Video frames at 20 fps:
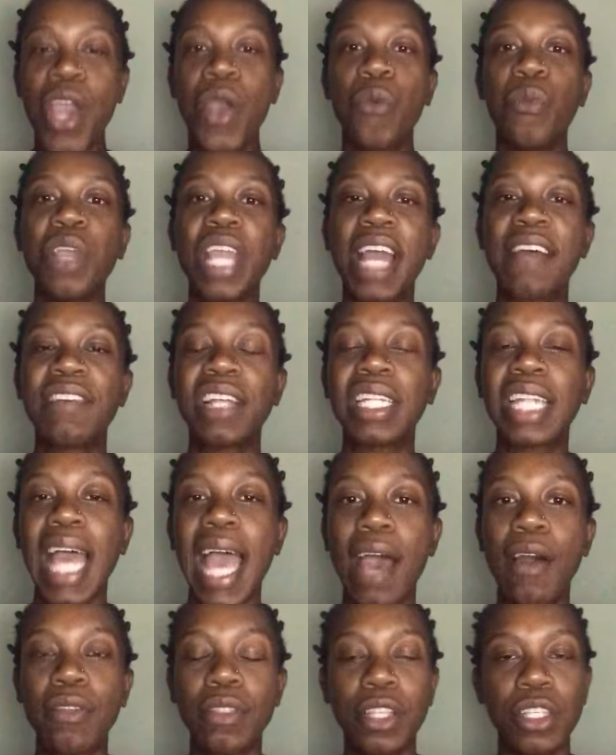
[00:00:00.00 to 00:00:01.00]
we have
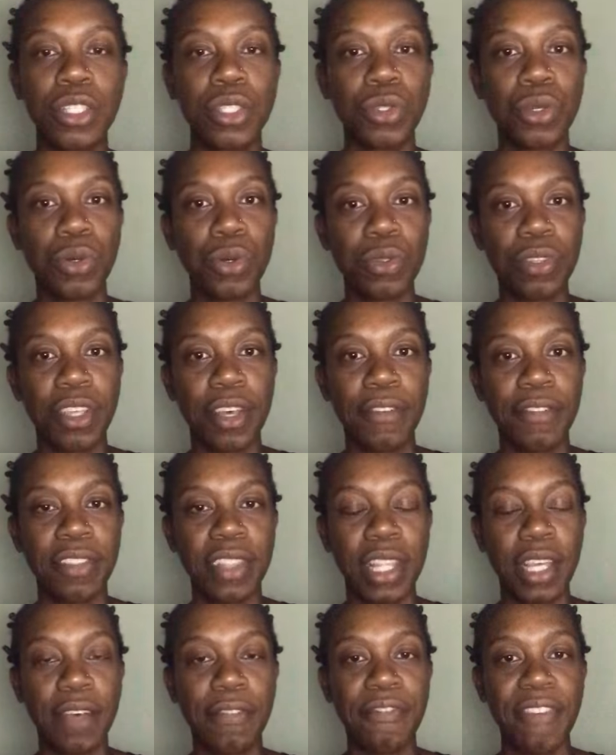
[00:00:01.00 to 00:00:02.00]
allowed
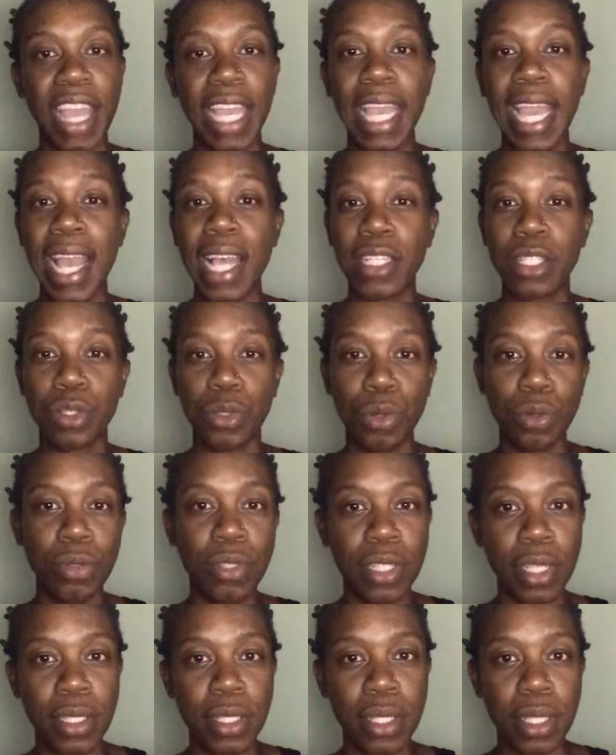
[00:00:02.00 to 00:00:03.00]
the fake ass school
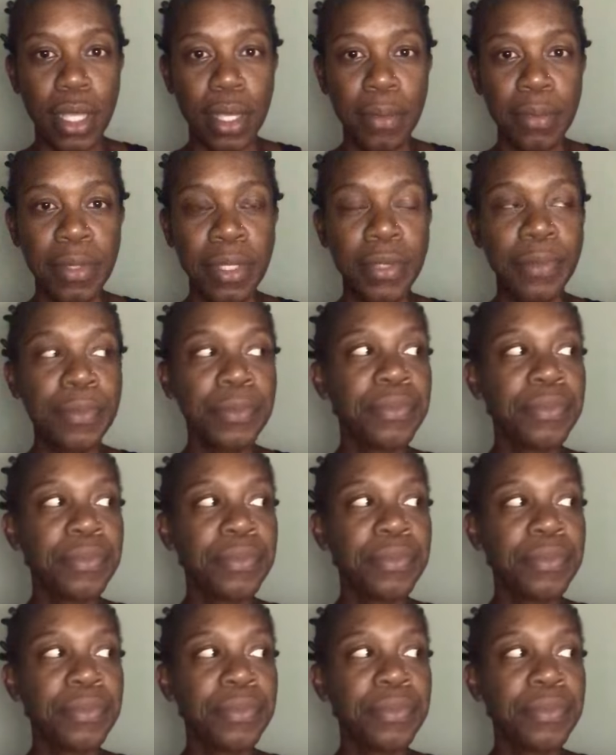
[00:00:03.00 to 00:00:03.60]
systems,